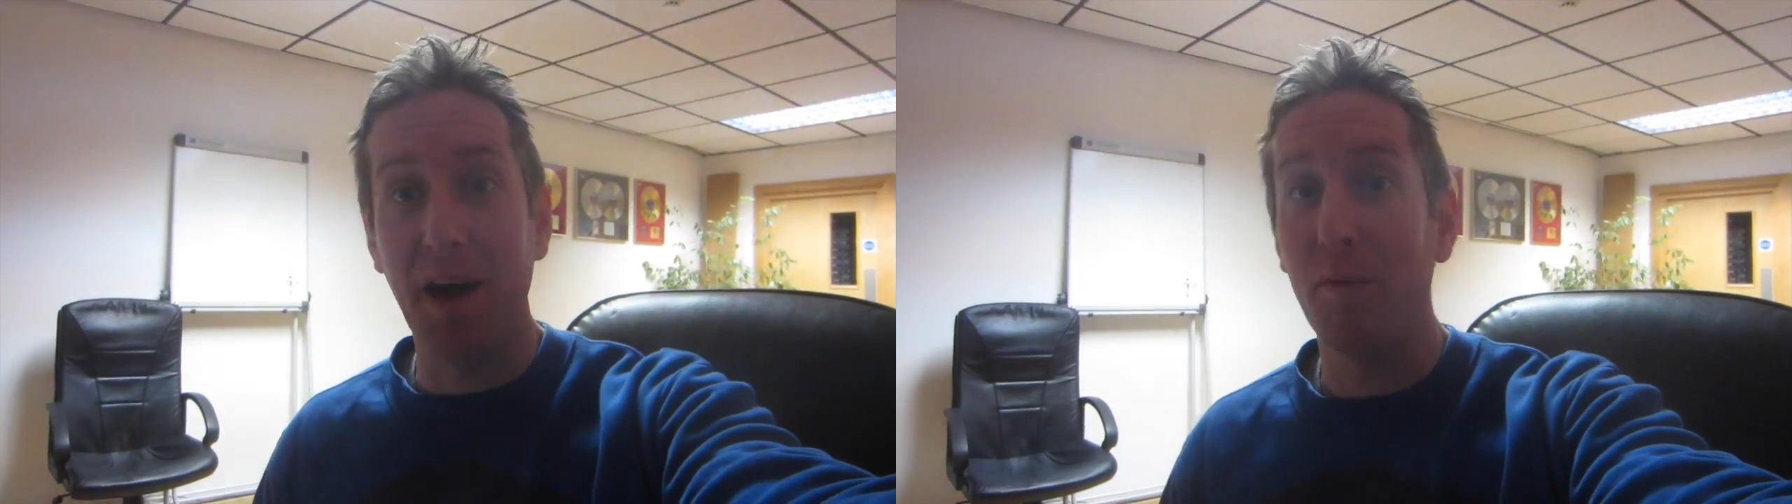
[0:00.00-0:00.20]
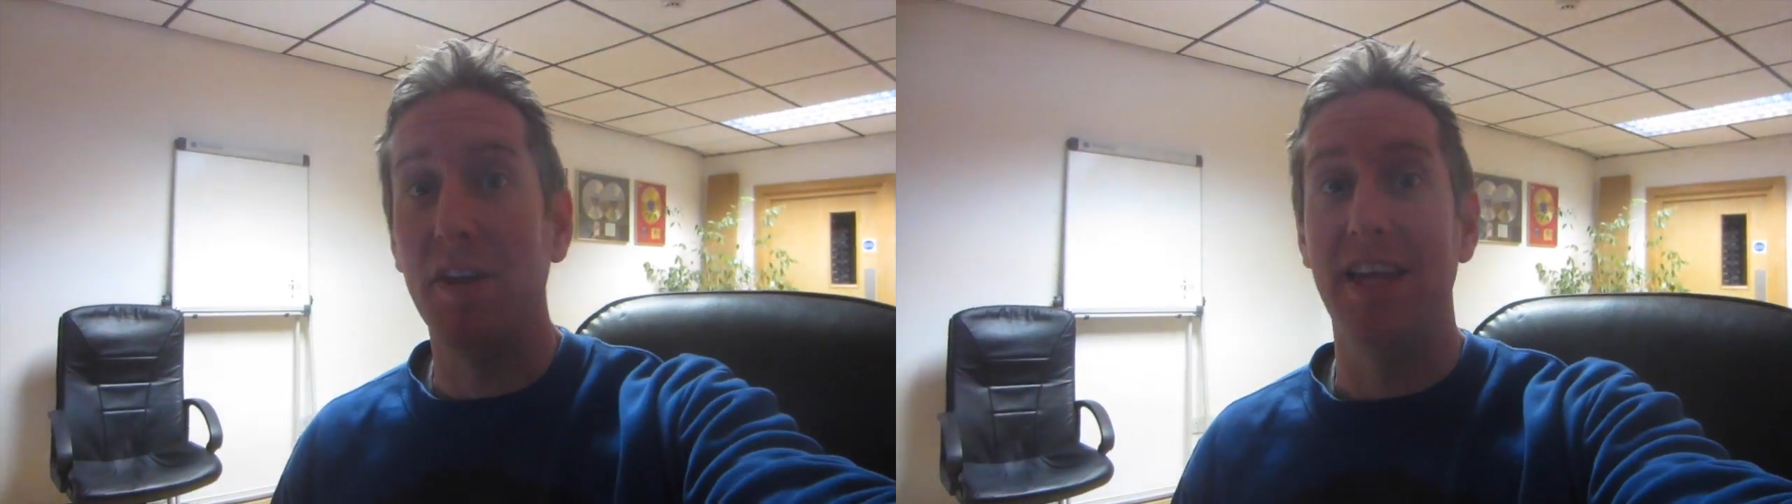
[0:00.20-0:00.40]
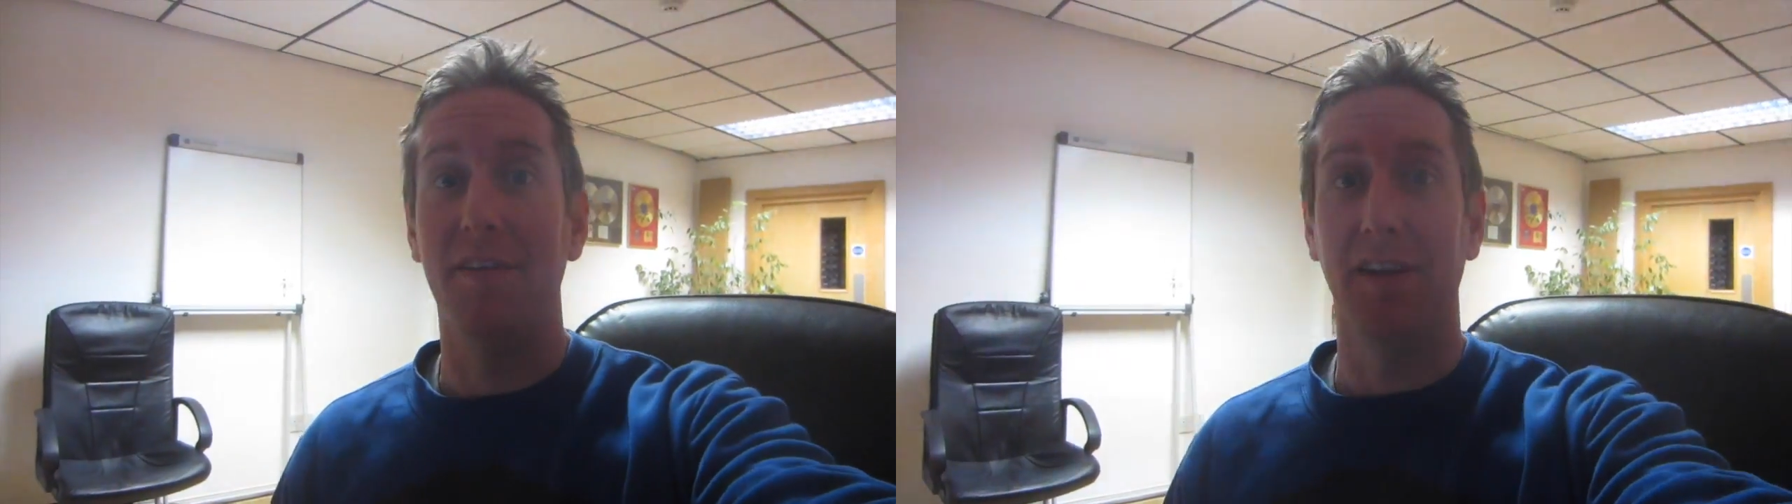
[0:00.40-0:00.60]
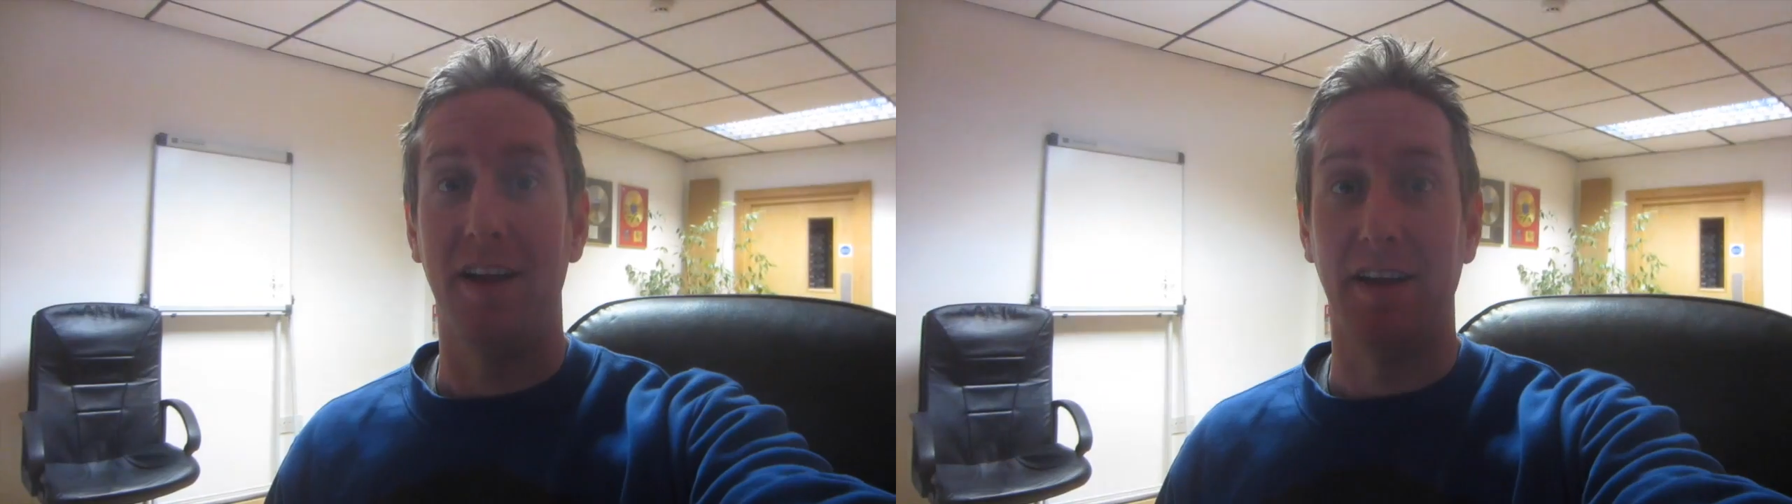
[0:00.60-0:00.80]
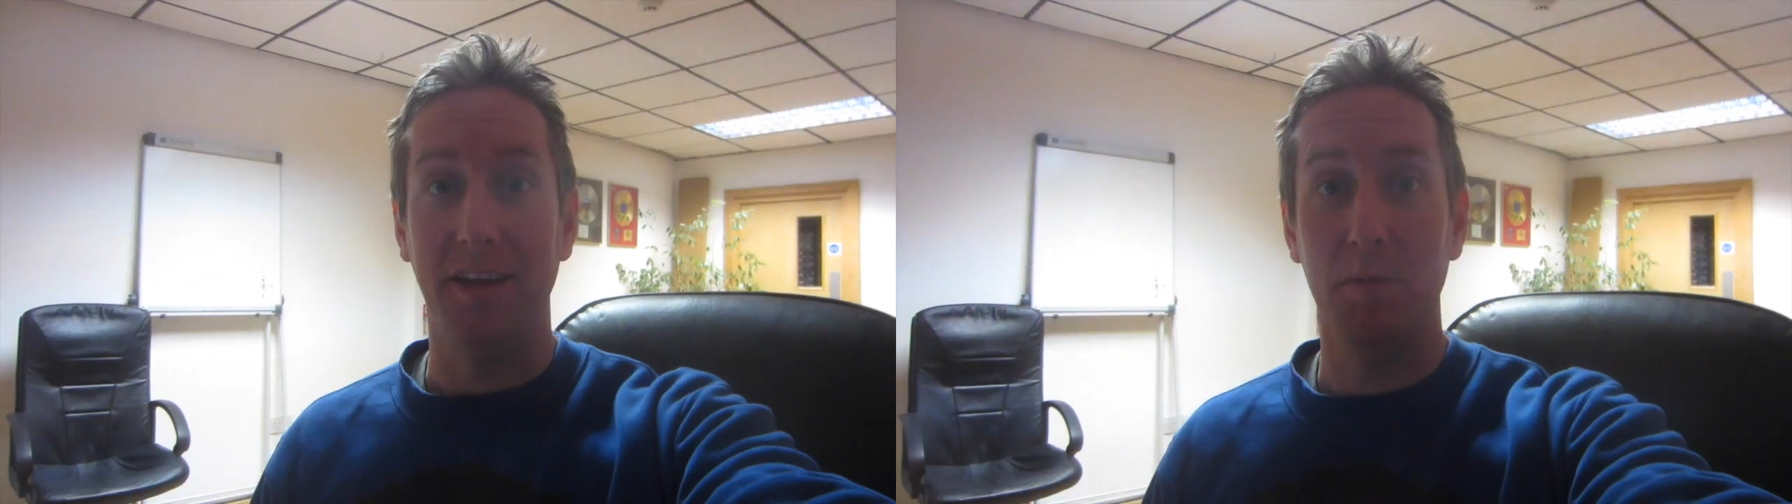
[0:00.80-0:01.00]
How the devil
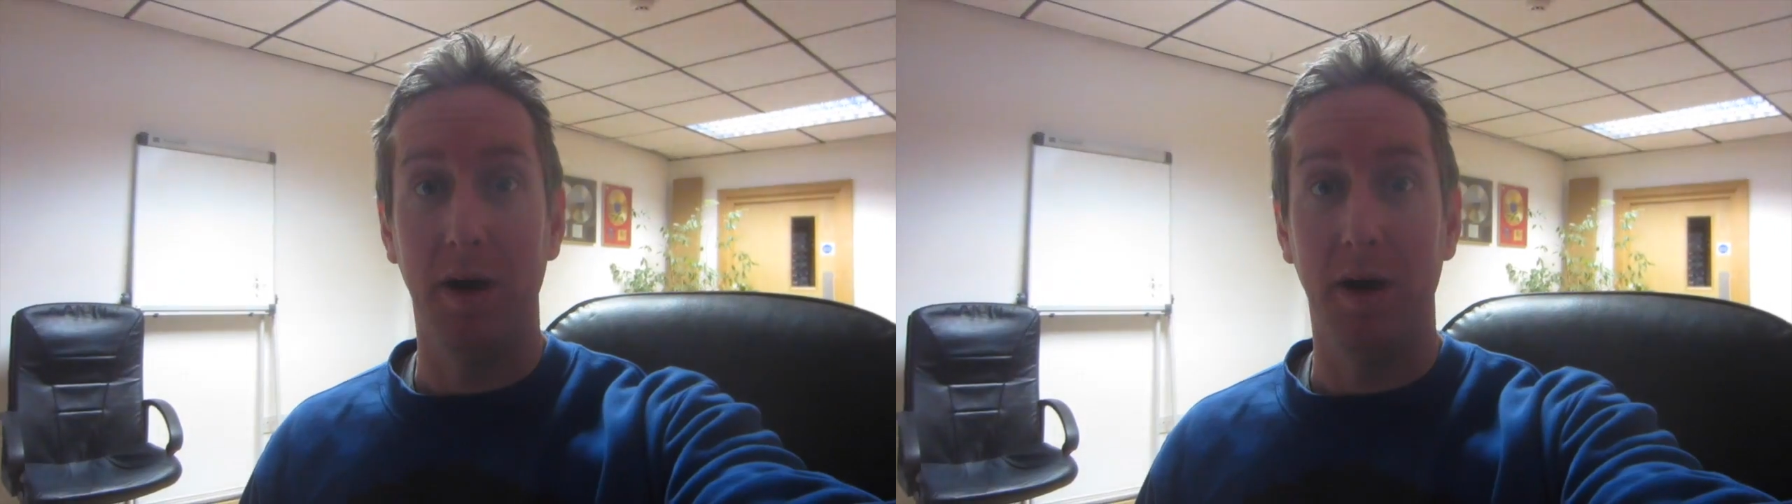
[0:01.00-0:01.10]
are you?